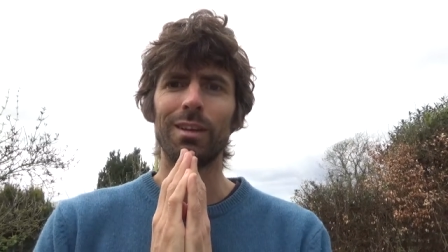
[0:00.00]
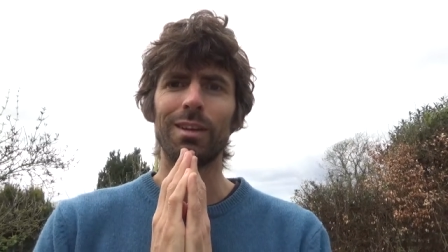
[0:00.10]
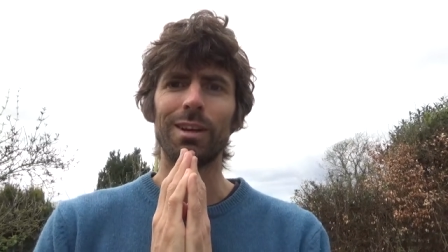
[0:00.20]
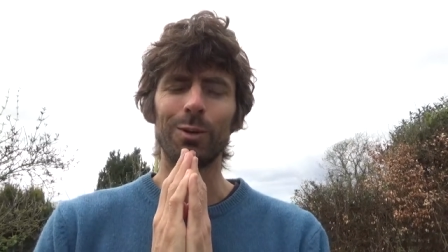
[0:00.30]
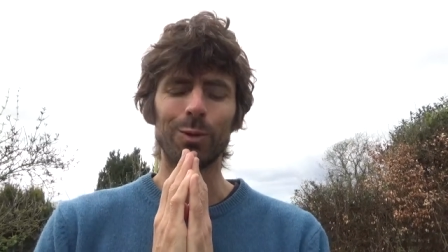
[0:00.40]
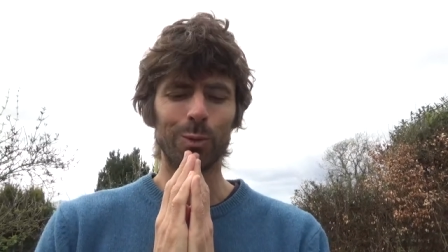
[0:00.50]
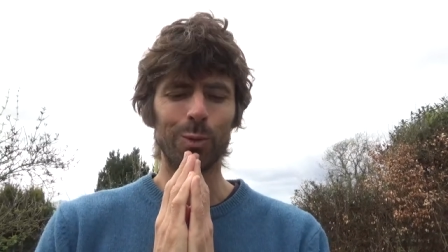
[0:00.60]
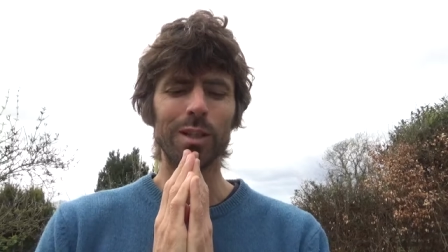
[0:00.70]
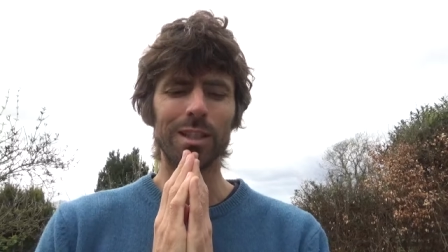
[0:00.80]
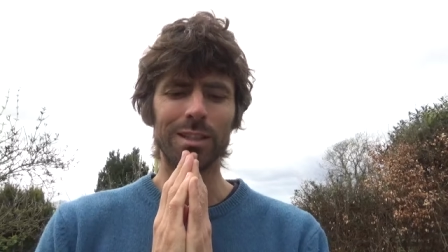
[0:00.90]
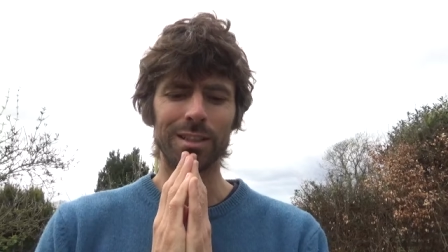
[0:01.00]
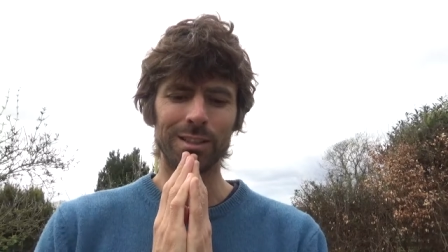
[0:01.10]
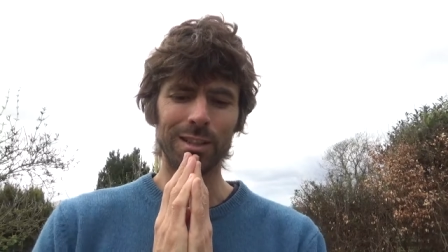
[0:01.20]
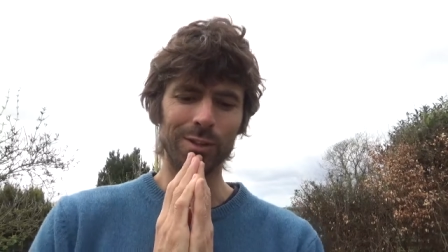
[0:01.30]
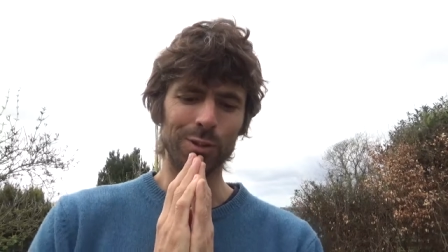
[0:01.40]
Now, one
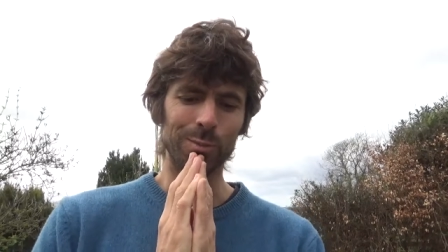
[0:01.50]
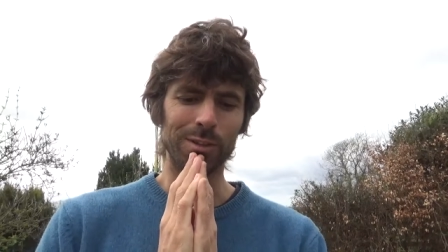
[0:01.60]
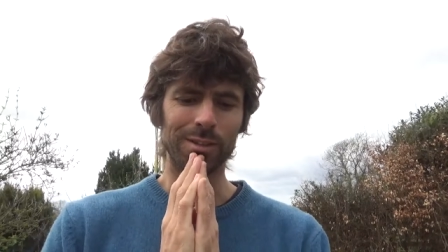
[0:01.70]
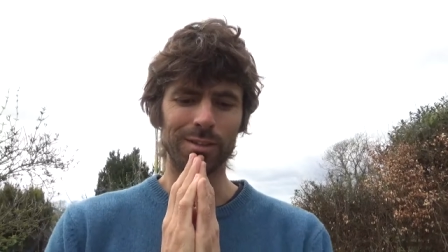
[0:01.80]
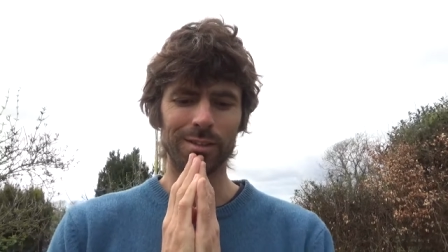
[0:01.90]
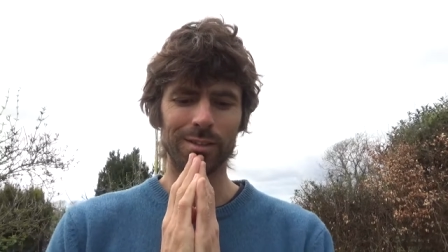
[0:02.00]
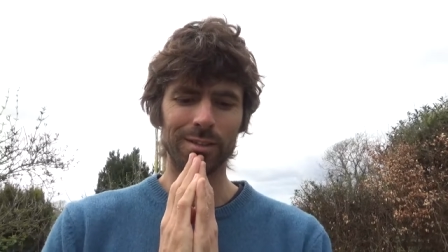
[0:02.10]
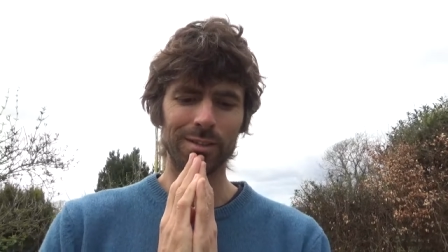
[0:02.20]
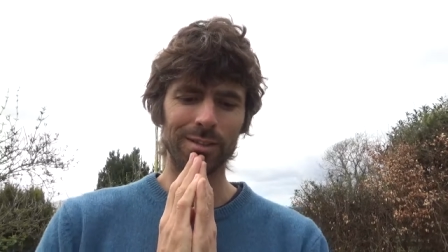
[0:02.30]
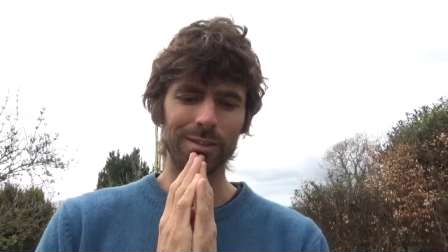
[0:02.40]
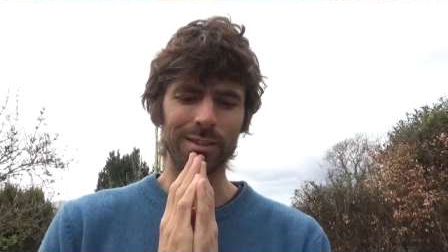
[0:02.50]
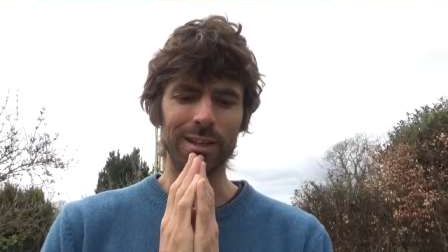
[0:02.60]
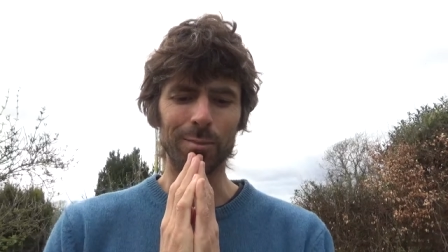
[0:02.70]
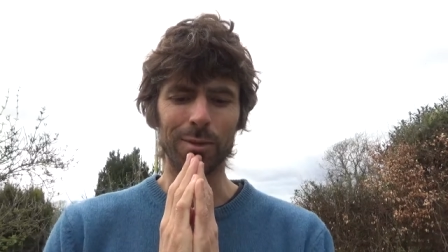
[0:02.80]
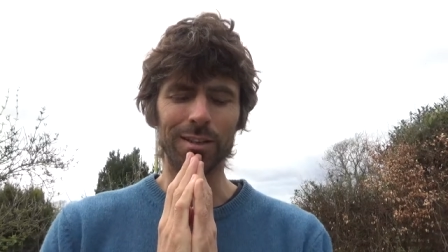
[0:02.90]
Indian gentleman that
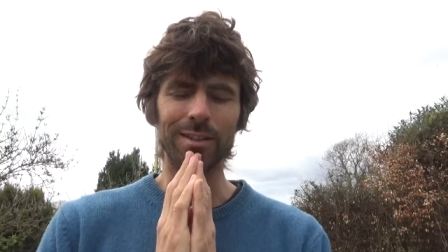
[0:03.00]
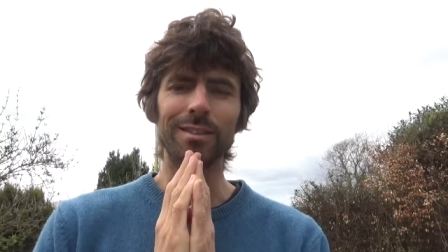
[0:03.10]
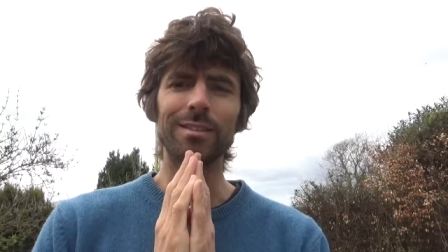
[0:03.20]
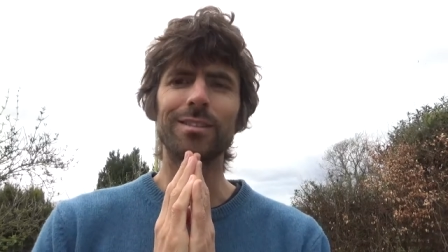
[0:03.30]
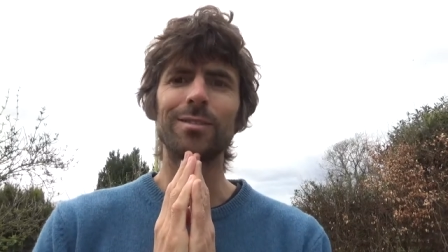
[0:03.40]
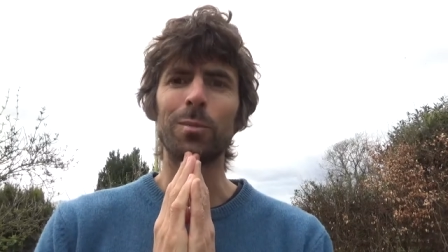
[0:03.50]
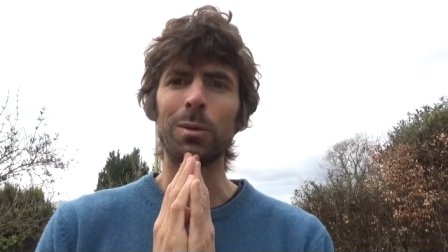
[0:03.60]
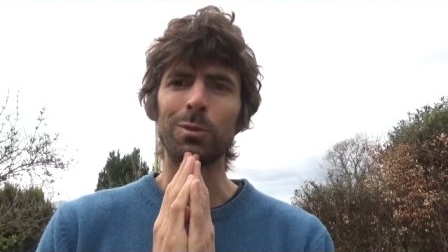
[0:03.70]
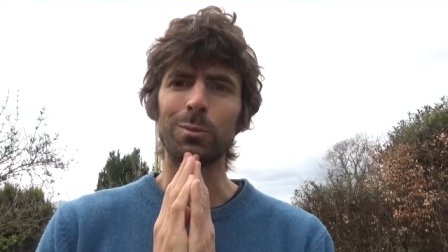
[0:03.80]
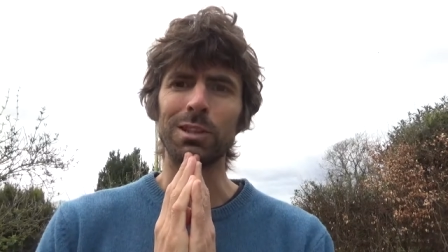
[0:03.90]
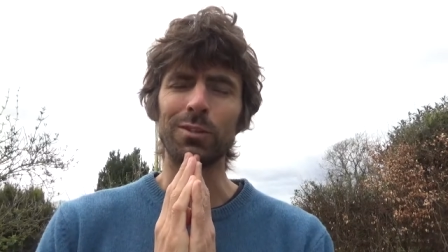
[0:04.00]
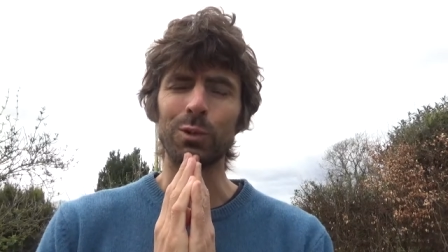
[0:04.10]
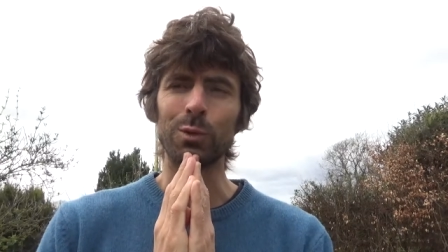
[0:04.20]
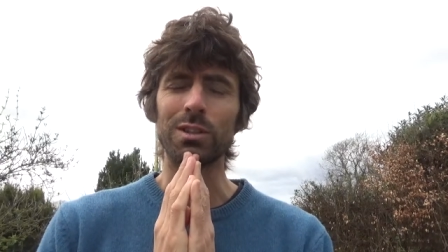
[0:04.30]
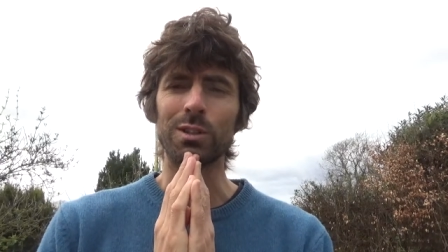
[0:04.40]
I met memorably a
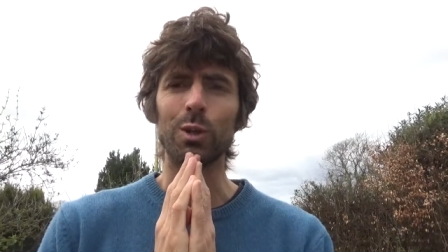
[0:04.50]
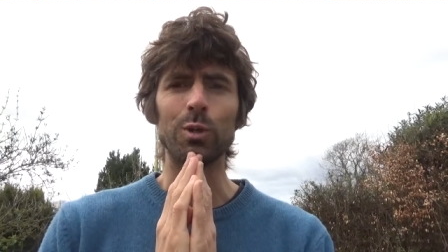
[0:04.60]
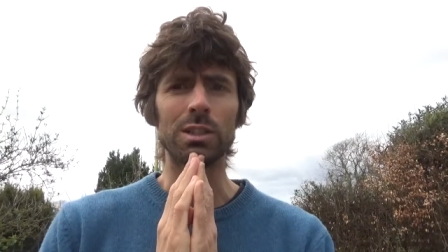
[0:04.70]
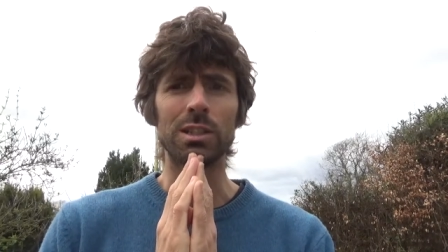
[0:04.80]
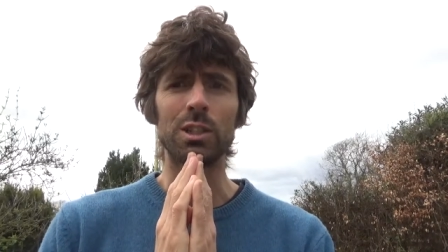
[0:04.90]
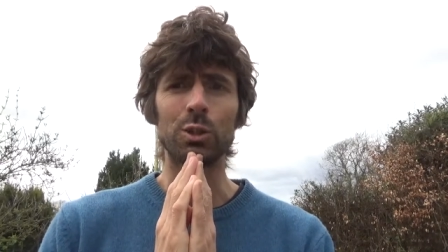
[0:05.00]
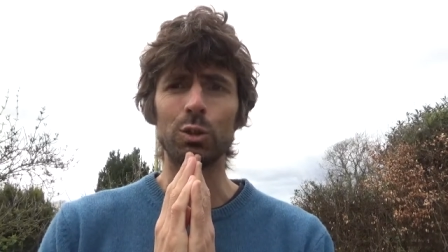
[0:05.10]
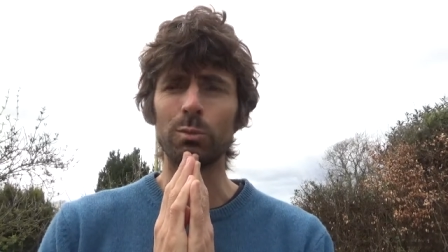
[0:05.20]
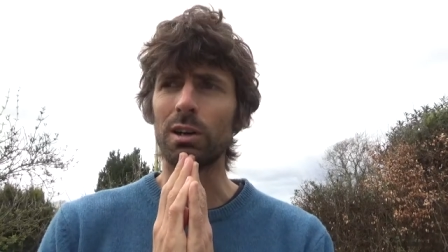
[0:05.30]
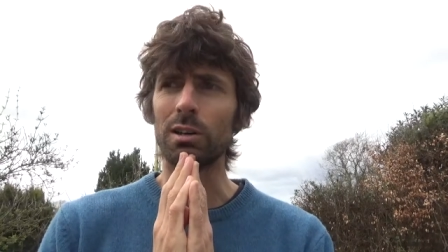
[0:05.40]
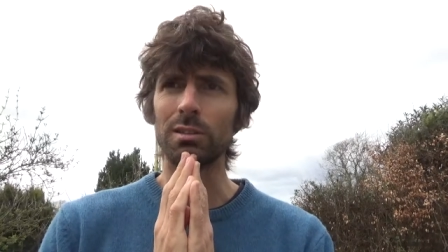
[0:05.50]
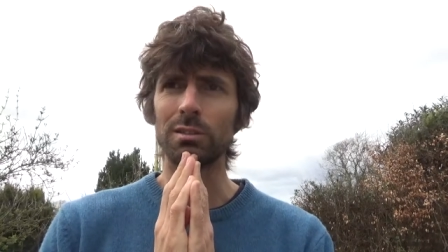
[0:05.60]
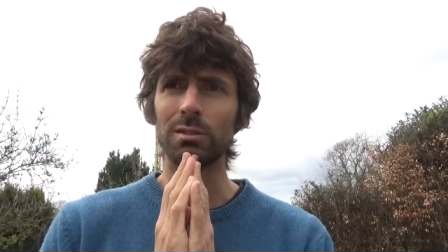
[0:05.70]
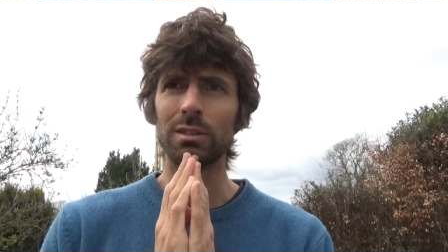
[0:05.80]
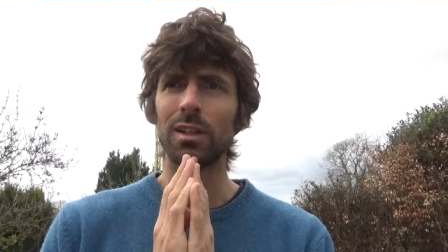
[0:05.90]
few years ago, Satish Kumar,
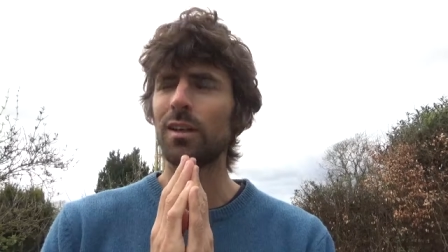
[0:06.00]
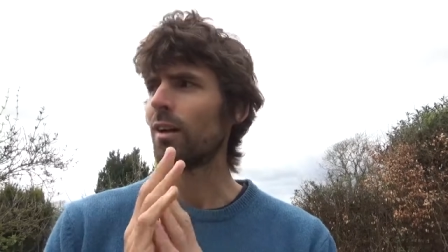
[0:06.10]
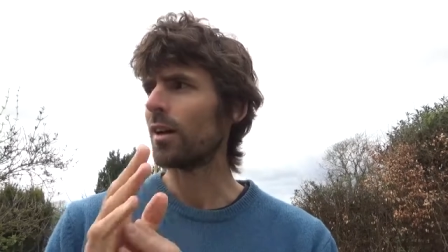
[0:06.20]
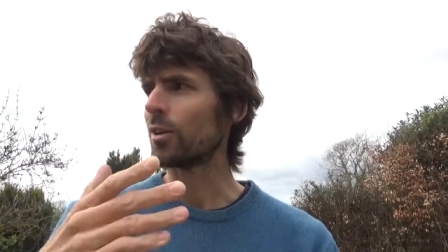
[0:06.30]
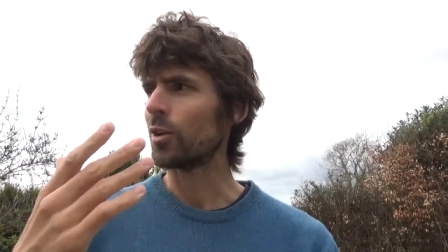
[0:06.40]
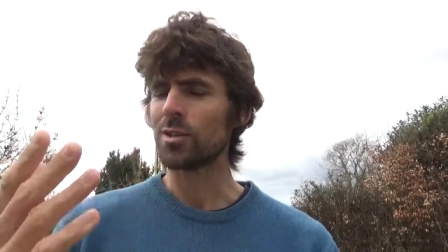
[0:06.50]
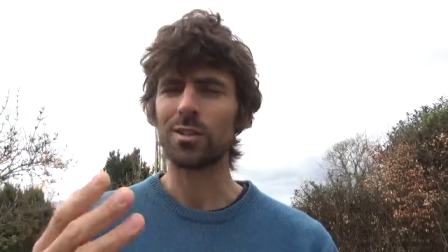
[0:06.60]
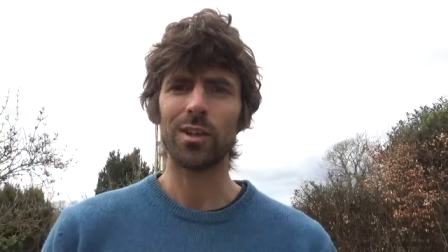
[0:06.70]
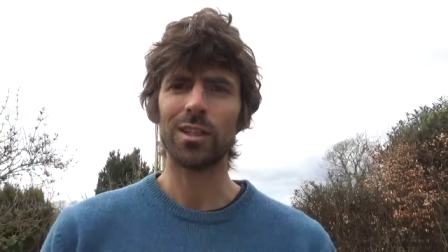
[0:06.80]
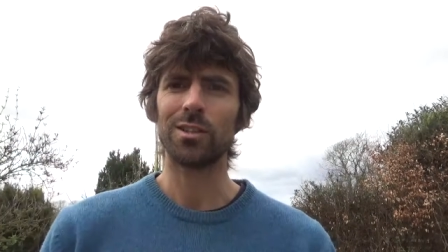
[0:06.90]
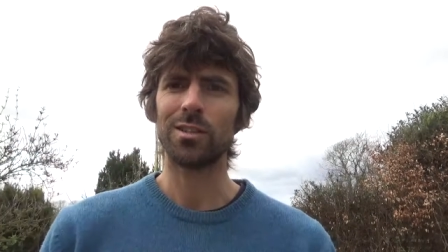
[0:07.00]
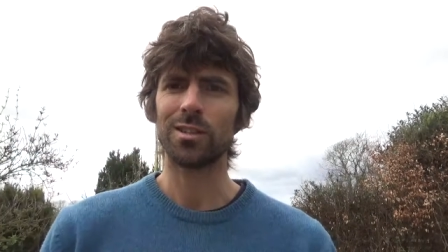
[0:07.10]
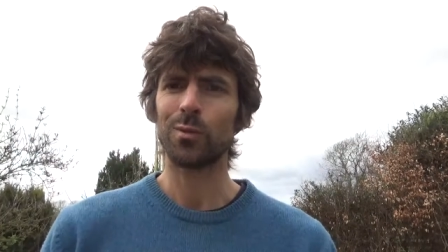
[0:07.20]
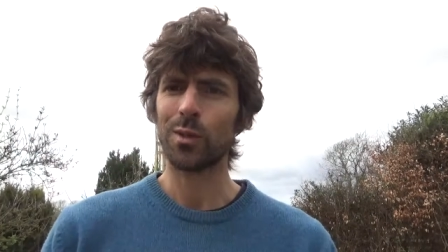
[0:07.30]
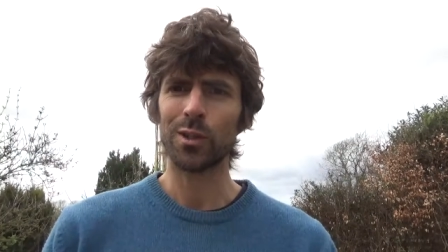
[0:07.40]
a
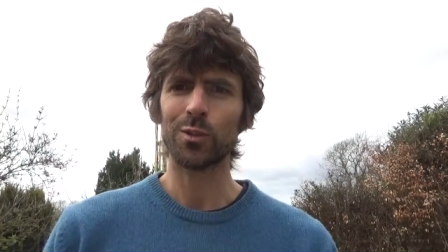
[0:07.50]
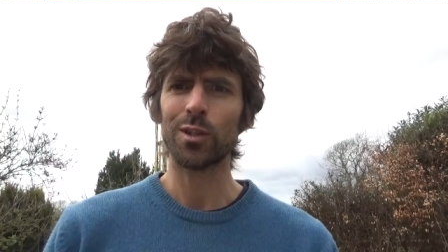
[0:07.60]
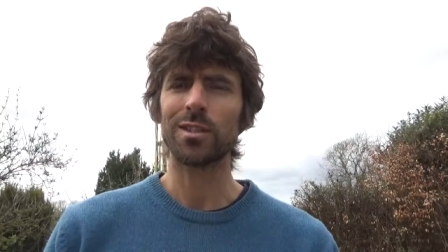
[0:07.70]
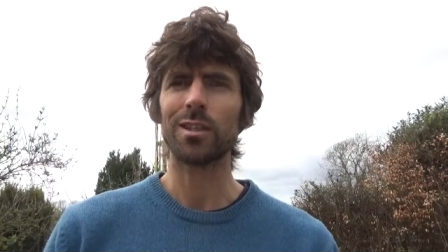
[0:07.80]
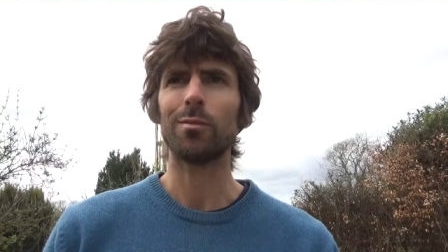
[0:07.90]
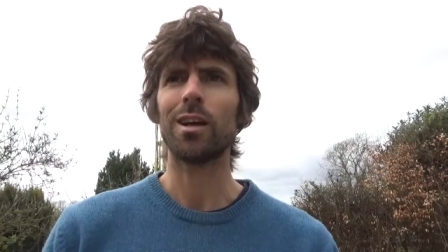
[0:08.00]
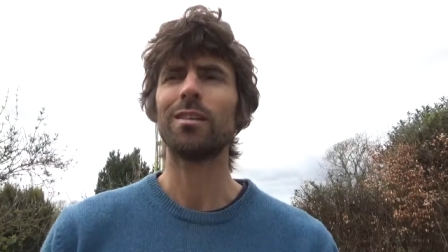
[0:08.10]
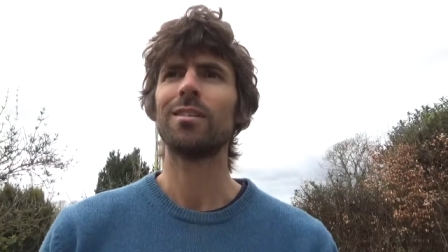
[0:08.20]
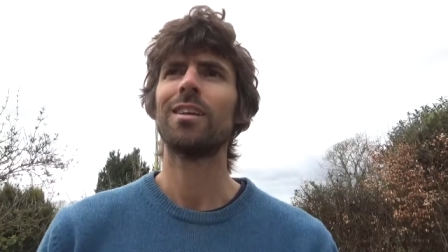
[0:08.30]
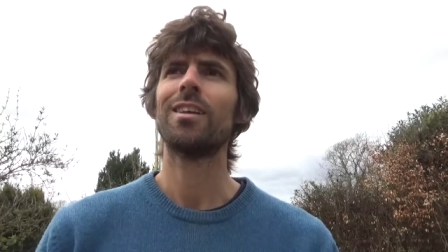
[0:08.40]
conservationist, very interesting man.